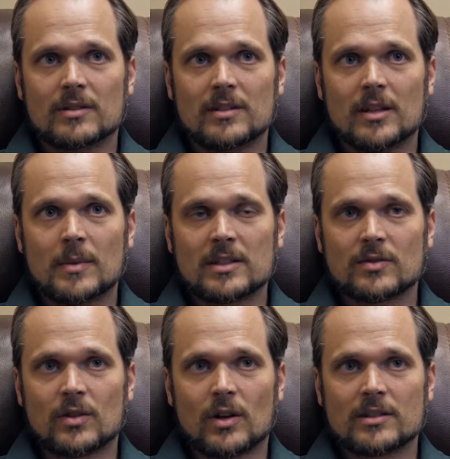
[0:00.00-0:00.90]
TMS
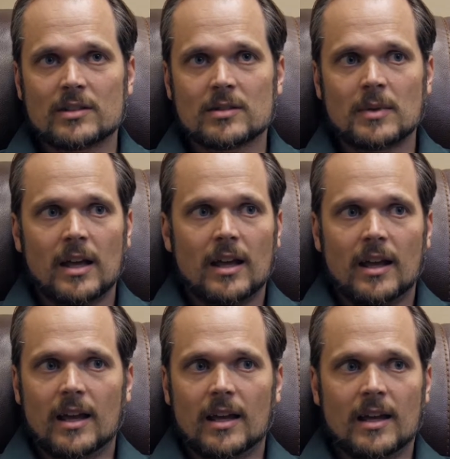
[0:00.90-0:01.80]
for autism,
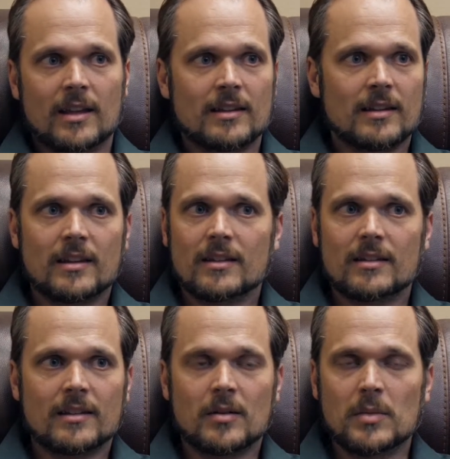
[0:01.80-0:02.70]
and
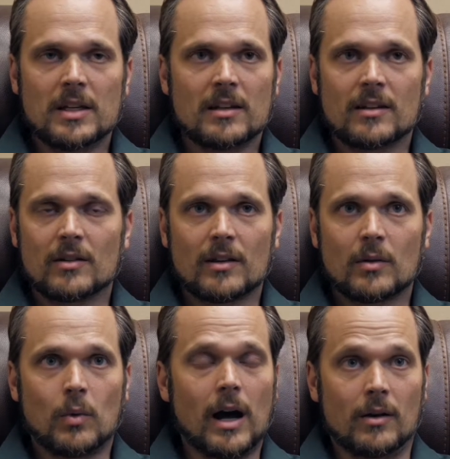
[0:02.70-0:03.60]
they immediately are
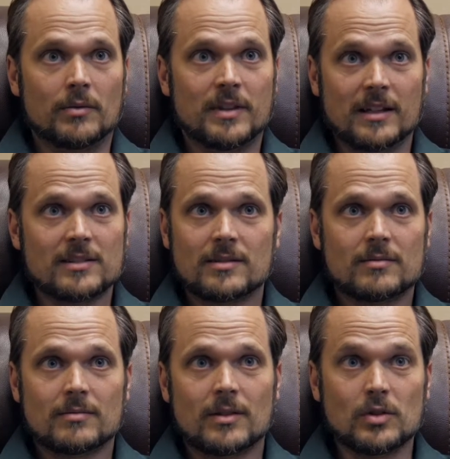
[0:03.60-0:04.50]
like, wow, those
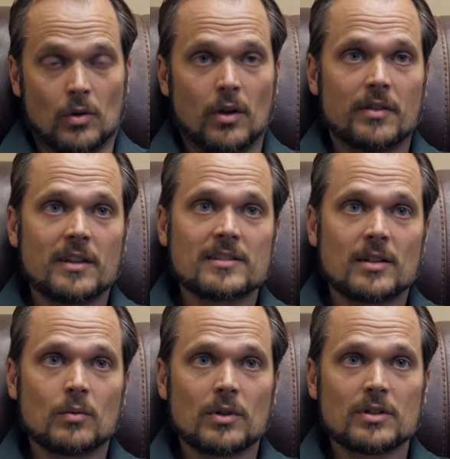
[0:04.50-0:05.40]
are all the things
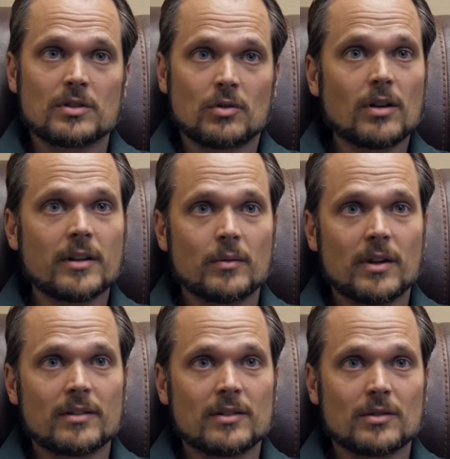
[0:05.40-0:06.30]
that we're struggling
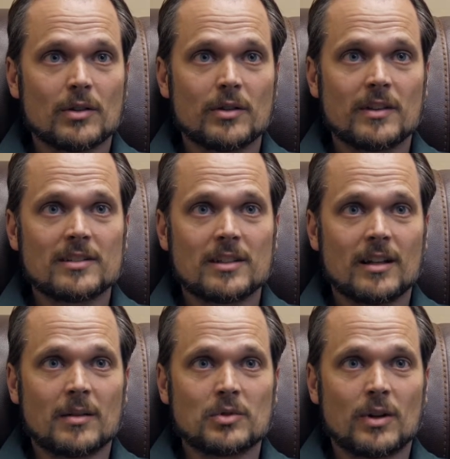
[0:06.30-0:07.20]
with. Those are all the things
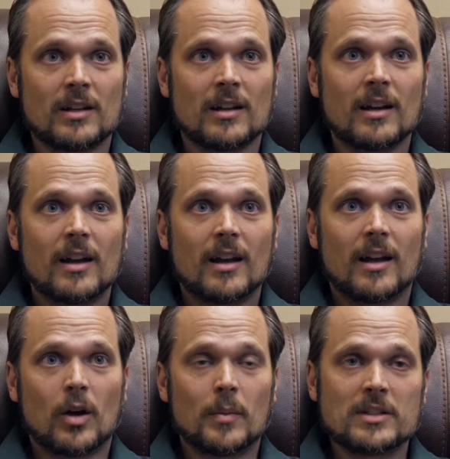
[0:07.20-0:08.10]
that I'm trying to
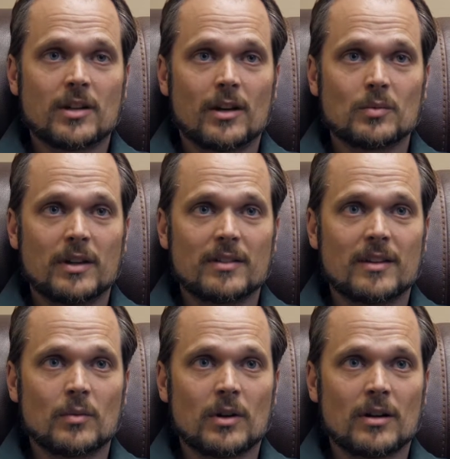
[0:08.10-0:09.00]
help my child with, and
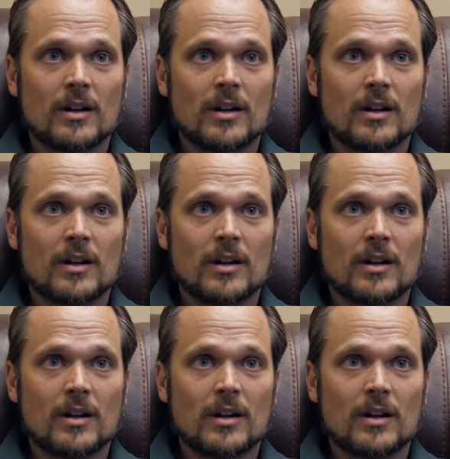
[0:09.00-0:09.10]
that